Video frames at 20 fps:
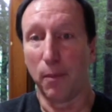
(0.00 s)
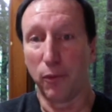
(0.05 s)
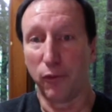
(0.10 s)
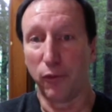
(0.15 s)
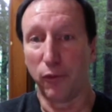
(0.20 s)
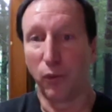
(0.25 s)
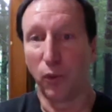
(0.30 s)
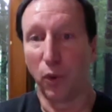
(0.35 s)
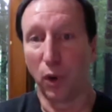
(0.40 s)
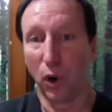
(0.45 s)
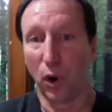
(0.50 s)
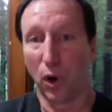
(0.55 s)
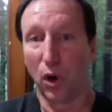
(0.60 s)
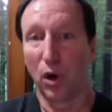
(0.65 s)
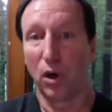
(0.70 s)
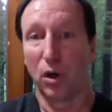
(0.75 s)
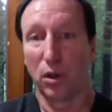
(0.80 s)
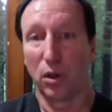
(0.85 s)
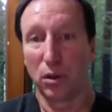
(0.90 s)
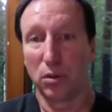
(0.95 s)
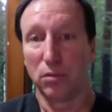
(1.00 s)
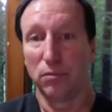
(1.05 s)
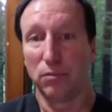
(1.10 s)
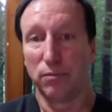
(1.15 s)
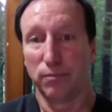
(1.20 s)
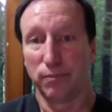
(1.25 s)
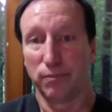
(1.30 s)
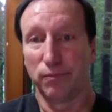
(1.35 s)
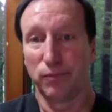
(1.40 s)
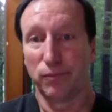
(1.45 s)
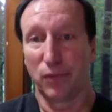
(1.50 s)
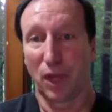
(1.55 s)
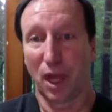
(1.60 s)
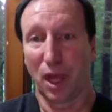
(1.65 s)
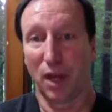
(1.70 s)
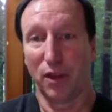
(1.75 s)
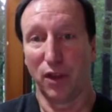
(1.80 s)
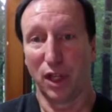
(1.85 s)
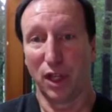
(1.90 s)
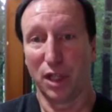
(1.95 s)
for kind of
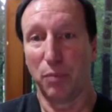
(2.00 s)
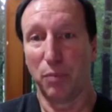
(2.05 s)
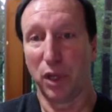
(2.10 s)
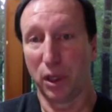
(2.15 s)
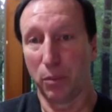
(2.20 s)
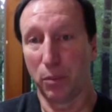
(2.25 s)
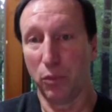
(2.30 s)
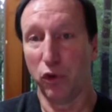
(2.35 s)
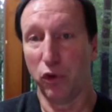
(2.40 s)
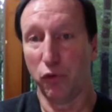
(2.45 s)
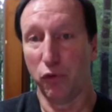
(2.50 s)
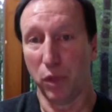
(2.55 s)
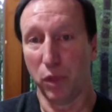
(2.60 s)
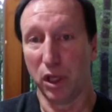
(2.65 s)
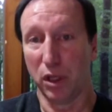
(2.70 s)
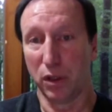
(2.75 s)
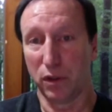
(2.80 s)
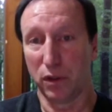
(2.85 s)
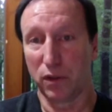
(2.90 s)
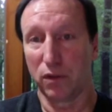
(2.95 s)
these big movements.